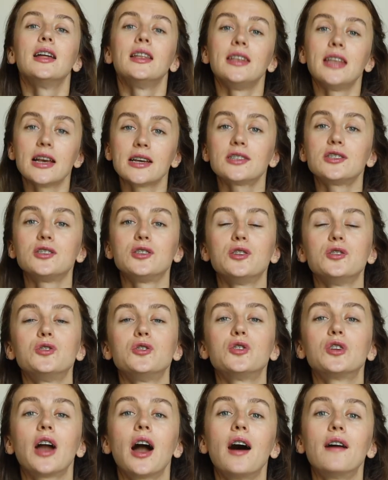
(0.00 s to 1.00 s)
Next, you
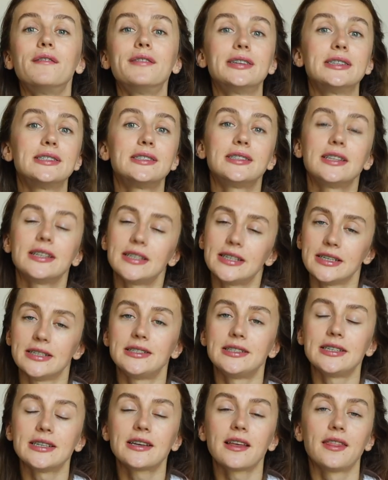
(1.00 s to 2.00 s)
should cover
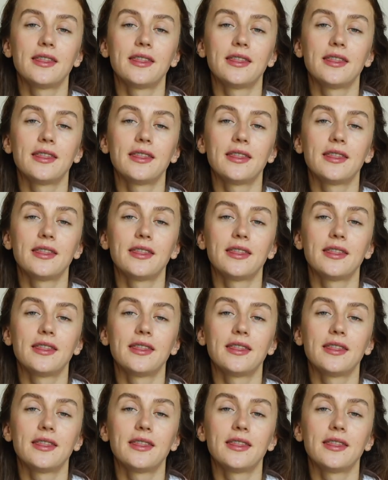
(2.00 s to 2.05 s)
statistics.